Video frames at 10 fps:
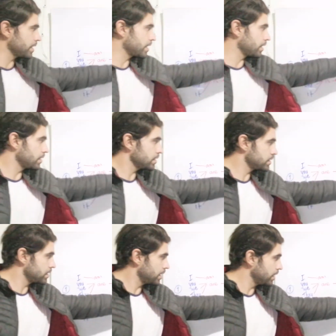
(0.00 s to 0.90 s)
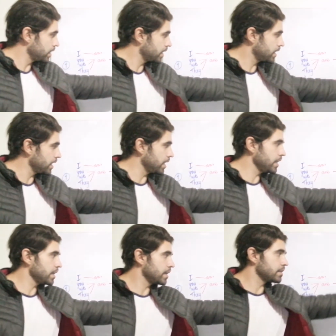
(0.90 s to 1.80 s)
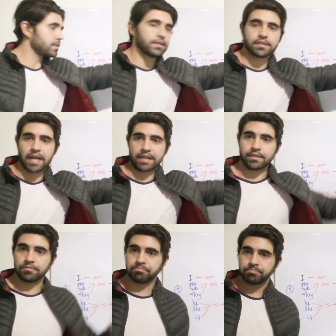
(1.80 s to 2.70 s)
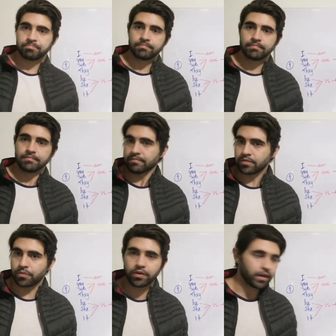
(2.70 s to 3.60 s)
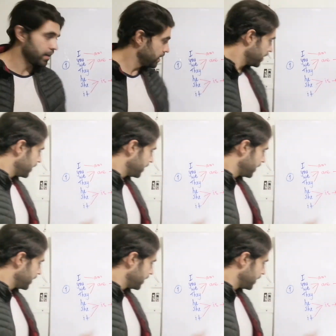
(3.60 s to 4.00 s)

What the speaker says: because he is sad. No more.